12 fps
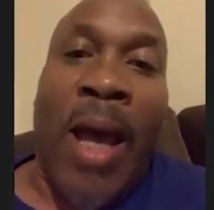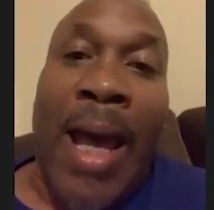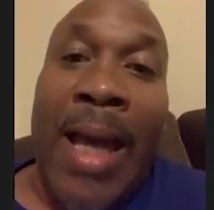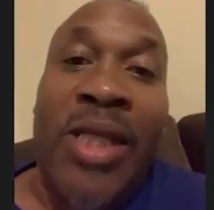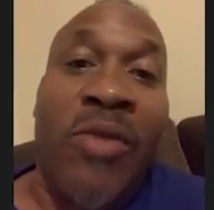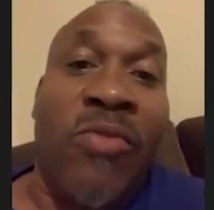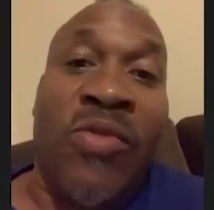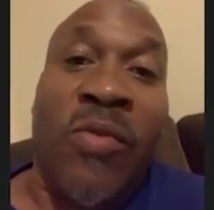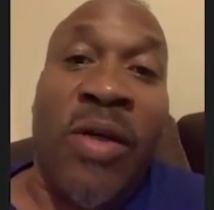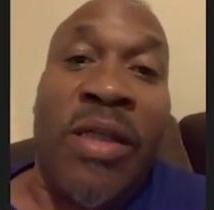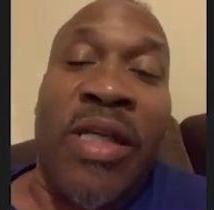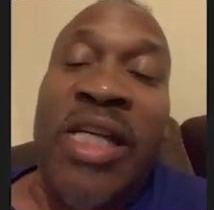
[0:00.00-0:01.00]
Ali was
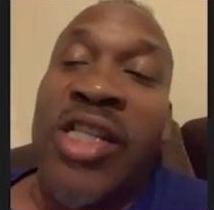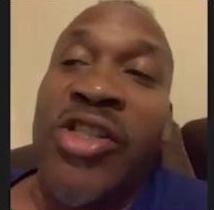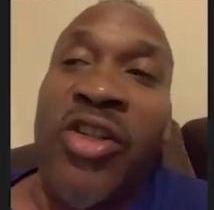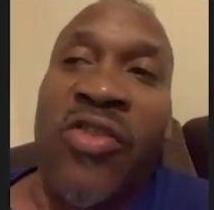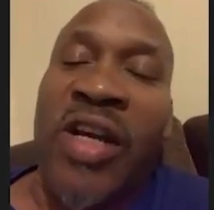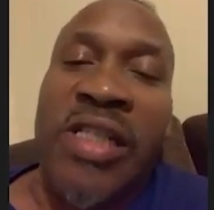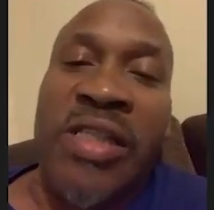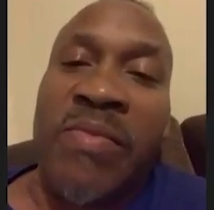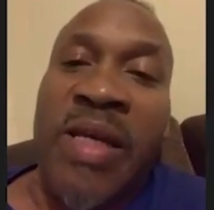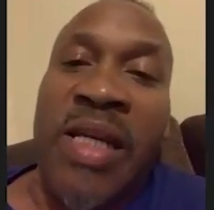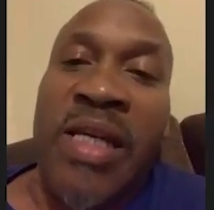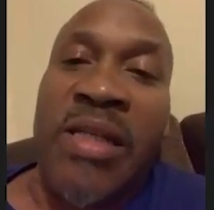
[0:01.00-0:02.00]
one. He's the
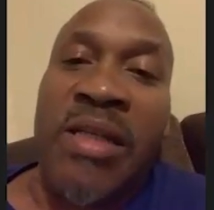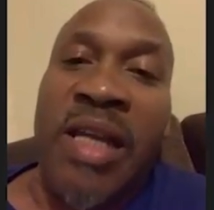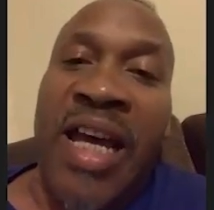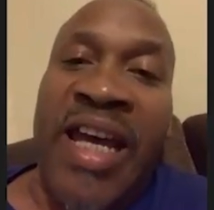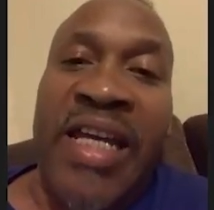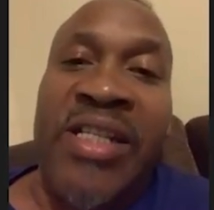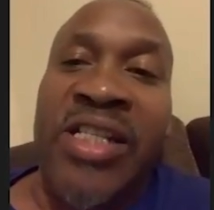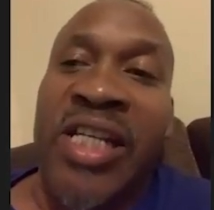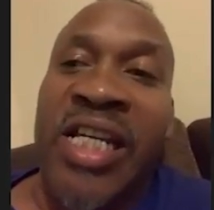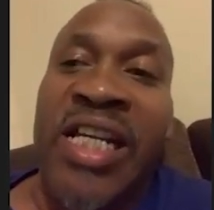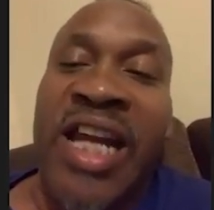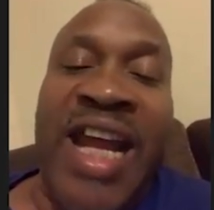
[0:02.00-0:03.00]
greatest man. He
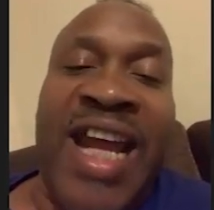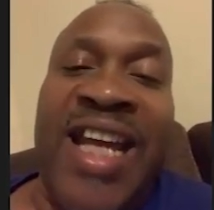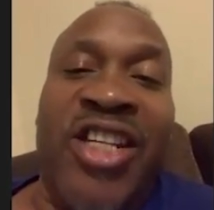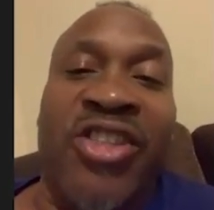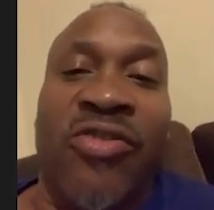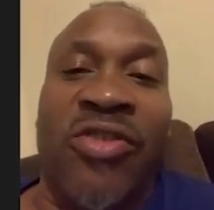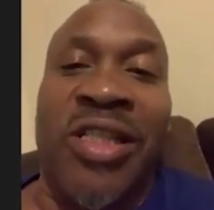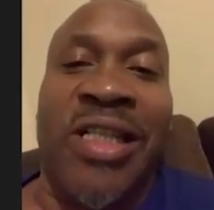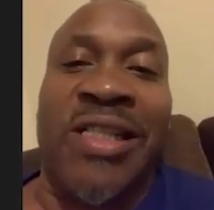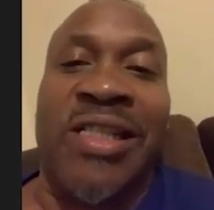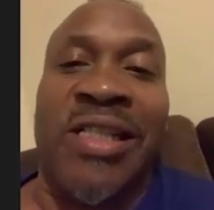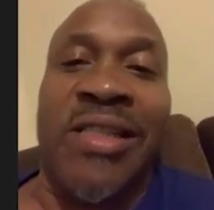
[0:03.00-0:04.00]
didn't had to do the
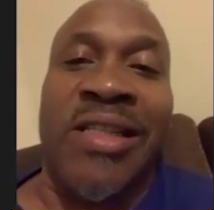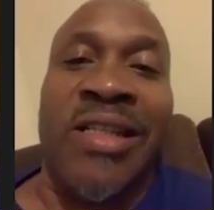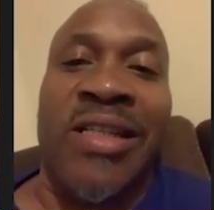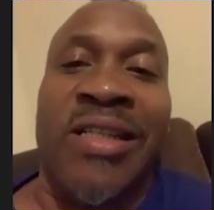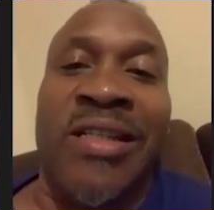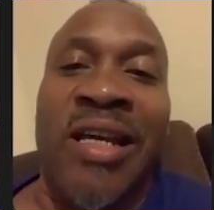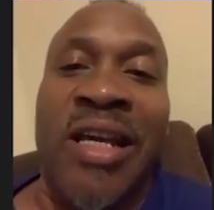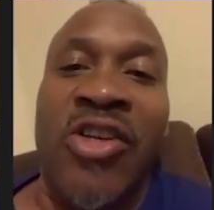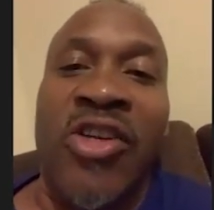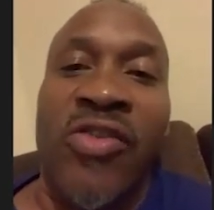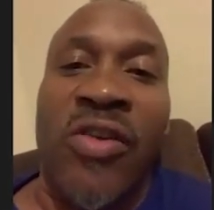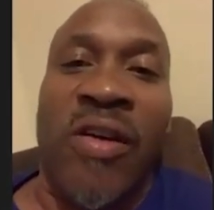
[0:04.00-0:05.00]
things he did.
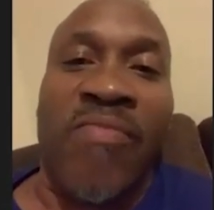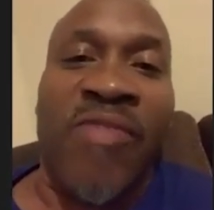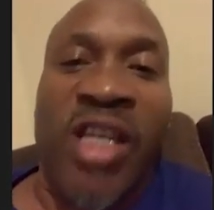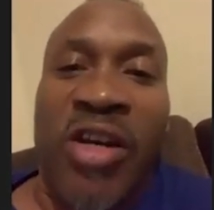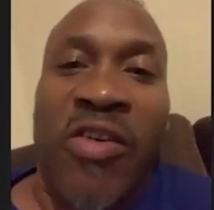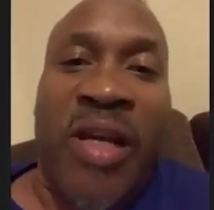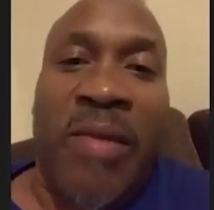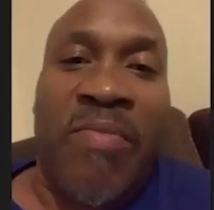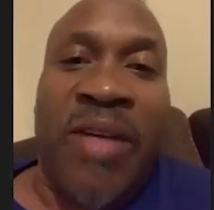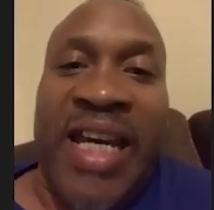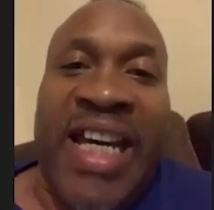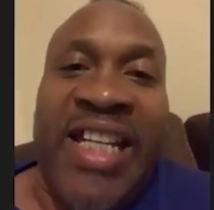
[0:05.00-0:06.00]
You know, I'm here. I
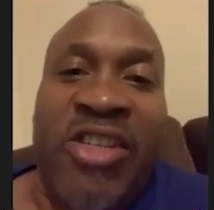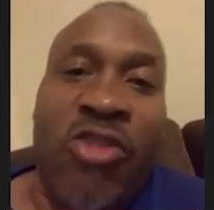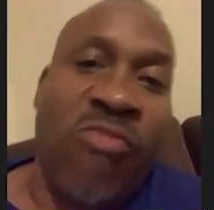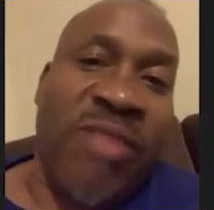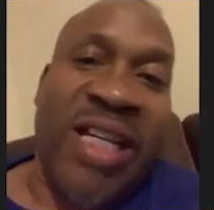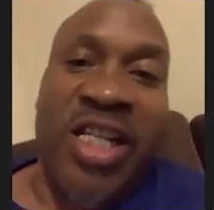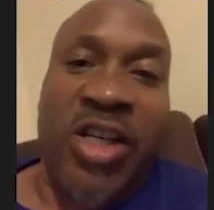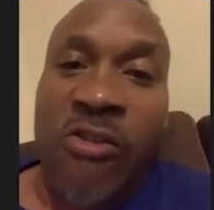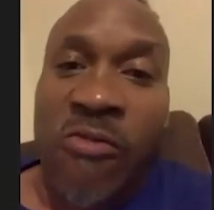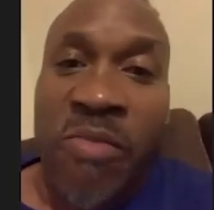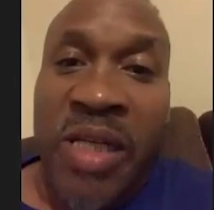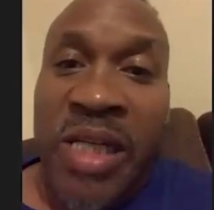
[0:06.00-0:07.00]
am a guy. Nobody
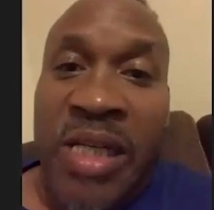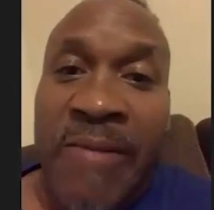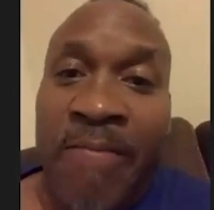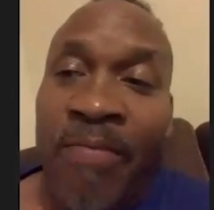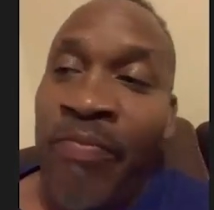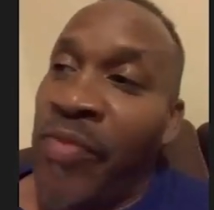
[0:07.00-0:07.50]
know me.